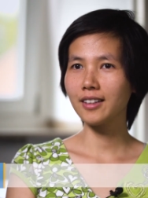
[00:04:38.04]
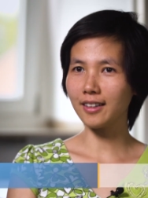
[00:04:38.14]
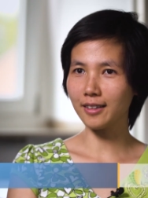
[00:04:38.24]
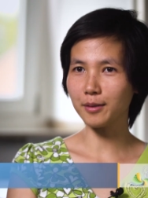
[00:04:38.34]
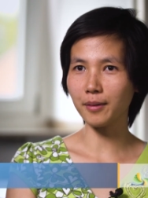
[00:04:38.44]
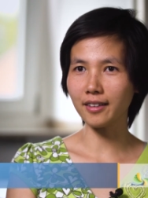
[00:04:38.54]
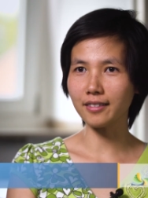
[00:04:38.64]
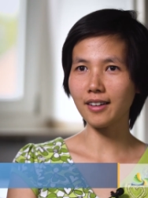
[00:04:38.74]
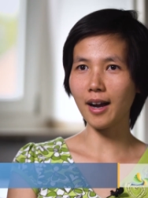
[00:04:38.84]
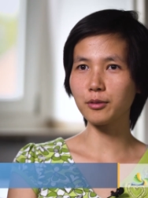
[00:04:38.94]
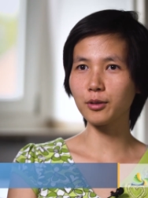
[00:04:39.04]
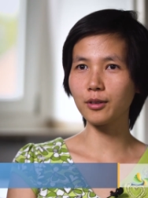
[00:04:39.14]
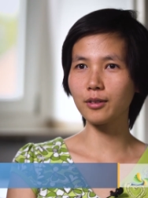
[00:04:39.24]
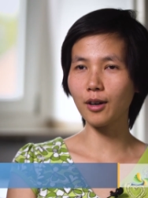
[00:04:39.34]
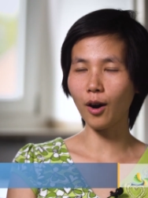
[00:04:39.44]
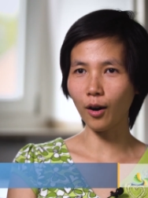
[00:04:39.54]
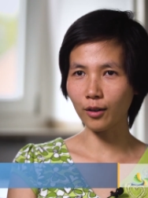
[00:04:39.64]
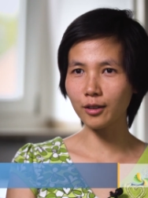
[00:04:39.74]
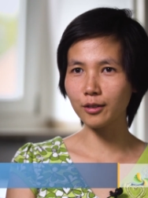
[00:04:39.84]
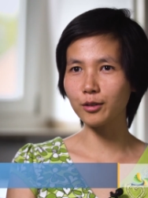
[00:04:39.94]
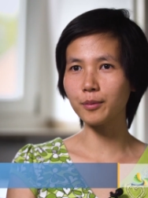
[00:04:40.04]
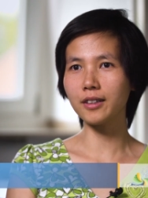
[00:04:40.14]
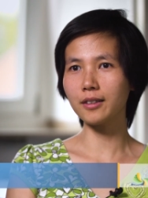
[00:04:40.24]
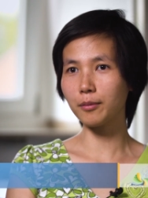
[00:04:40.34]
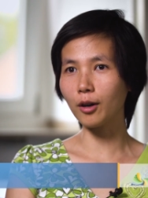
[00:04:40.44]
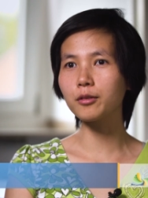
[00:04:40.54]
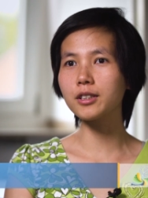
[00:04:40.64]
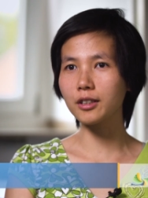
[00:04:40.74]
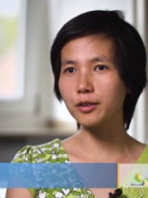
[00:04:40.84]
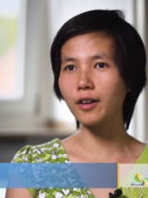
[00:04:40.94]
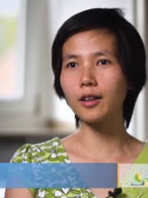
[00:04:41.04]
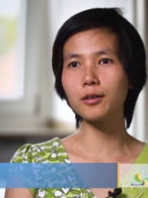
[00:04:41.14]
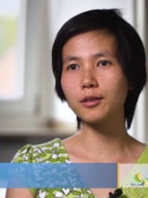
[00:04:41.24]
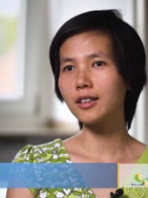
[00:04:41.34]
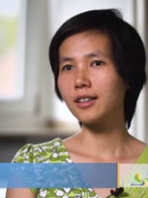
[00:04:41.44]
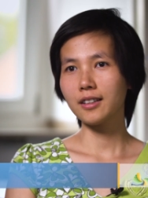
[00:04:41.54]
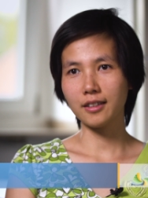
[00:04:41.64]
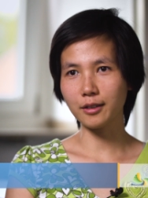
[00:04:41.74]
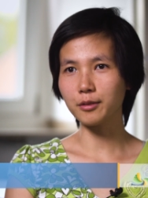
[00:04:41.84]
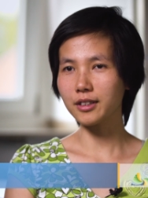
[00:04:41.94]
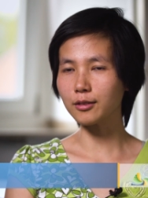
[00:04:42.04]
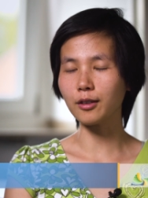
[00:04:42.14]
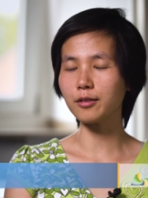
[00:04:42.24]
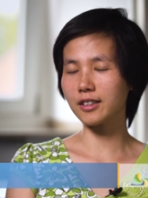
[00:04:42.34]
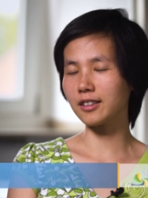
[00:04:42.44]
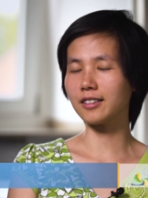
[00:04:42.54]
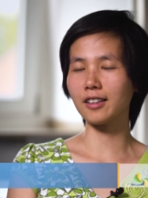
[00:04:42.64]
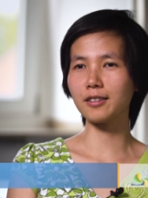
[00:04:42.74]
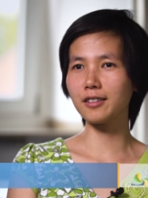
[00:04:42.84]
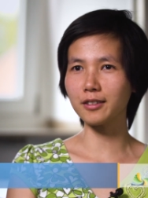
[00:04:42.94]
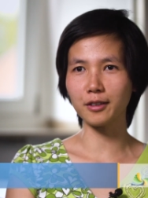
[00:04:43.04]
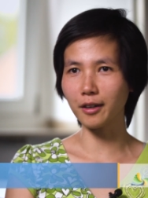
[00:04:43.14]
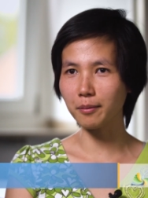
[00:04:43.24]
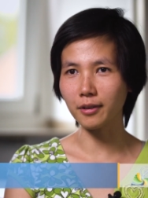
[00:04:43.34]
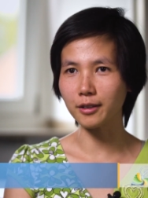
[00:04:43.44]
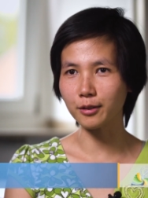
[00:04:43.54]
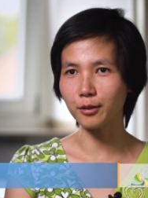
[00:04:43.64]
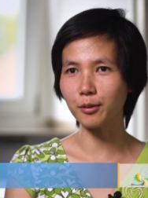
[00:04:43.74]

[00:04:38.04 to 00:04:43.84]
It is my absolute honor to be a Bonn Research Fellow, and the Hausdorff Research Center is a great place to do